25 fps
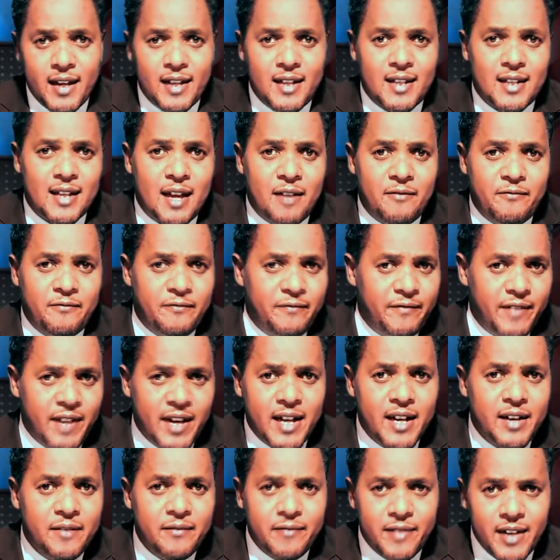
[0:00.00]
It's a
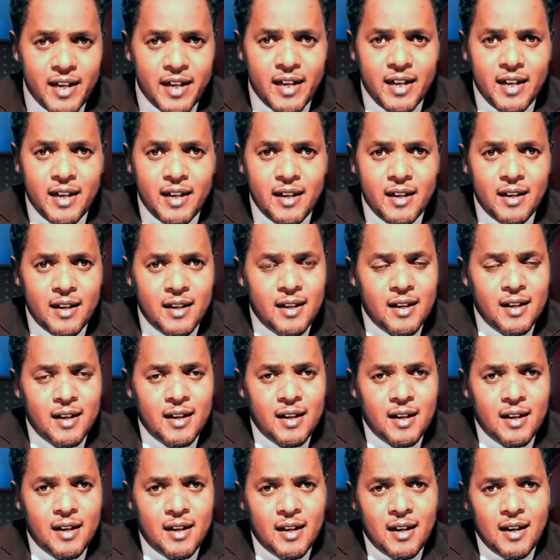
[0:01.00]
very, very
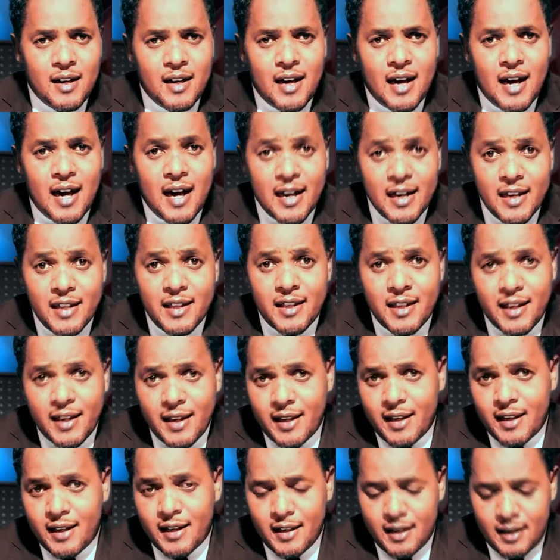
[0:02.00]
hard
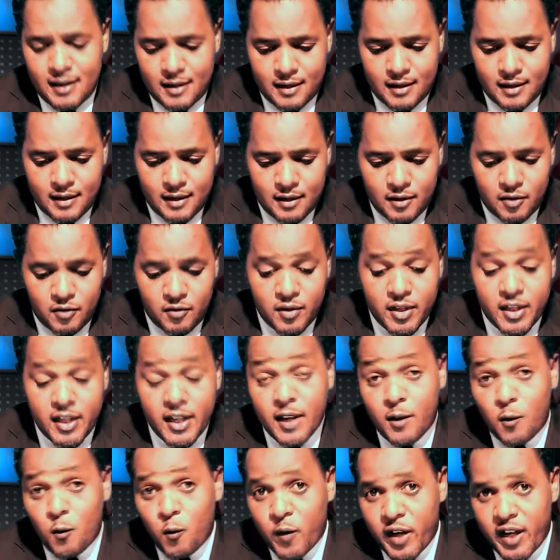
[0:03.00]
thing
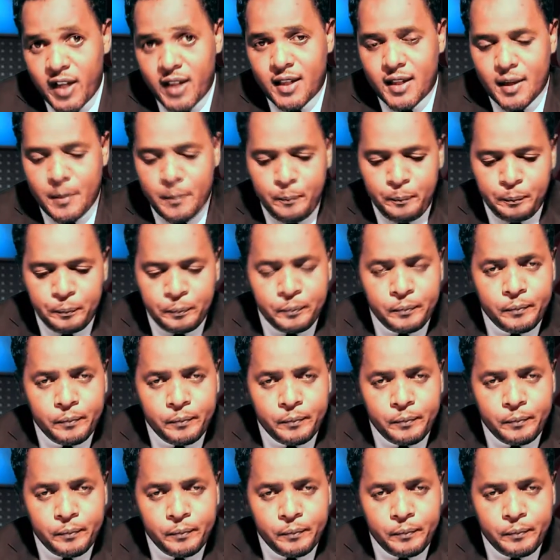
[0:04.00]
to deal with.